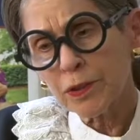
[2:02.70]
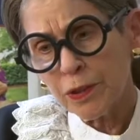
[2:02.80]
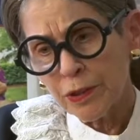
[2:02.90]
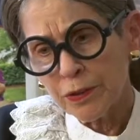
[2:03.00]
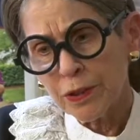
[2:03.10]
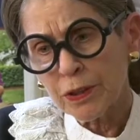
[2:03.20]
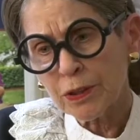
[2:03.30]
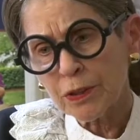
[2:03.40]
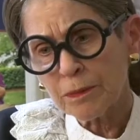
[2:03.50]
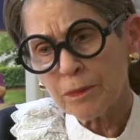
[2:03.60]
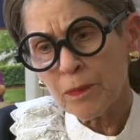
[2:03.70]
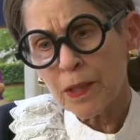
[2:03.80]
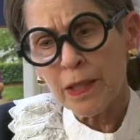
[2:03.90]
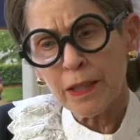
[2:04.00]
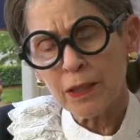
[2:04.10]
series
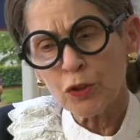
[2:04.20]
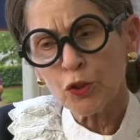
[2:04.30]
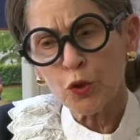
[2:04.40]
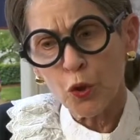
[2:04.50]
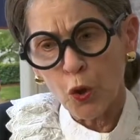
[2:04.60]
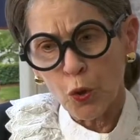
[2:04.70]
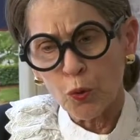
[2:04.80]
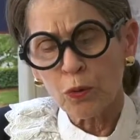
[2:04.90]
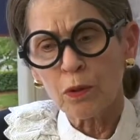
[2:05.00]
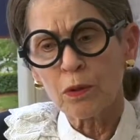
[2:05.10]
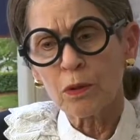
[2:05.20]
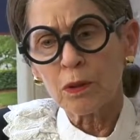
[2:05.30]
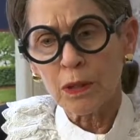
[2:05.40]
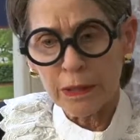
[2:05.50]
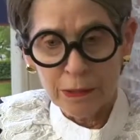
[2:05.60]
getting to know
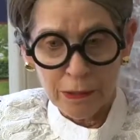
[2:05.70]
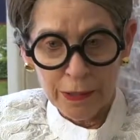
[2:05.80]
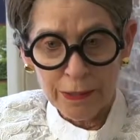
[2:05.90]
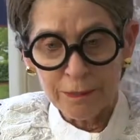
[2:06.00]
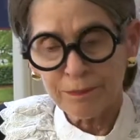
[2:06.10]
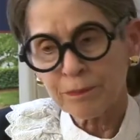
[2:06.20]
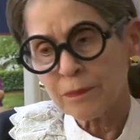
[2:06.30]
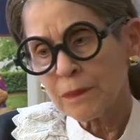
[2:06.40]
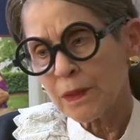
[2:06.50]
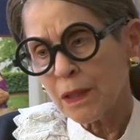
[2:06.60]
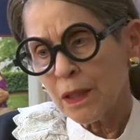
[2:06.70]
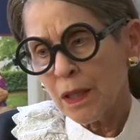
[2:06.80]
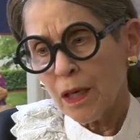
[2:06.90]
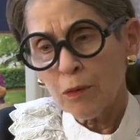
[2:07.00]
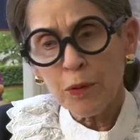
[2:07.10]
legal aid.
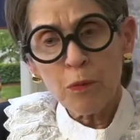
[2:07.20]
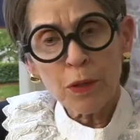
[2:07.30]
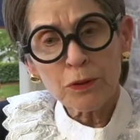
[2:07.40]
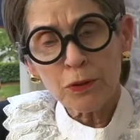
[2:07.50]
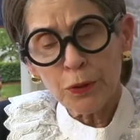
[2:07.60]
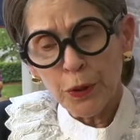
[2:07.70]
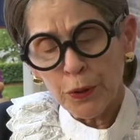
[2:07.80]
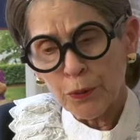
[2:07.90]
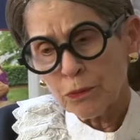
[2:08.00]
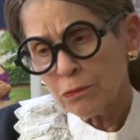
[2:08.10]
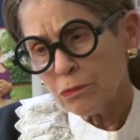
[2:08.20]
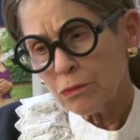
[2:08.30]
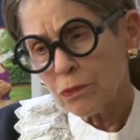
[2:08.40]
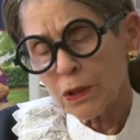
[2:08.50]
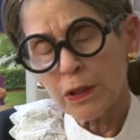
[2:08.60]
And we want to know
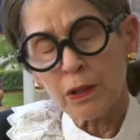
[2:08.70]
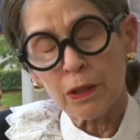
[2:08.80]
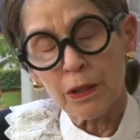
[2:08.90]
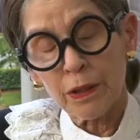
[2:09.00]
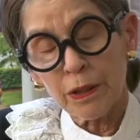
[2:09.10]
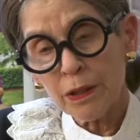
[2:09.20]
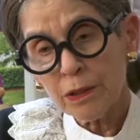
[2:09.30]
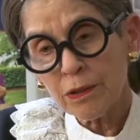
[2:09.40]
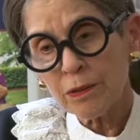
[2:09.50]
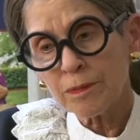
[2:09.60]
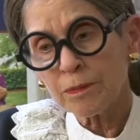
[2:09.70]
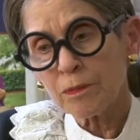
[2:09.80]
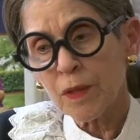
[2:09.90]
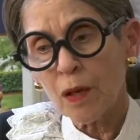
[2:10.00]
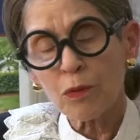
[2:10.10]
what legal aid is
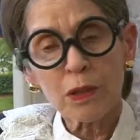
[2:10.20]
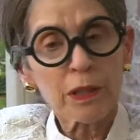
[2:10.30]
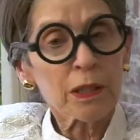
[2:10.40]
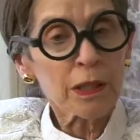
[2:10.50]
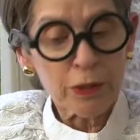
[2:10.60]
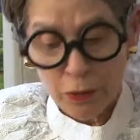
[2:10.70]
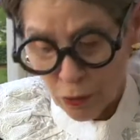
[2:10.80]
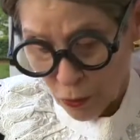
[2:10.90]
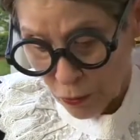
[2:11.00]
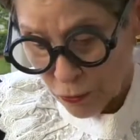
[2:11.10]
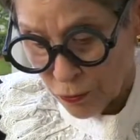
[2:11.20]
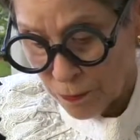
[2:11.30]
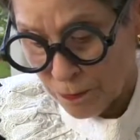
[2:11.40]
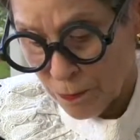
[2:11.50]
and what legal aid does.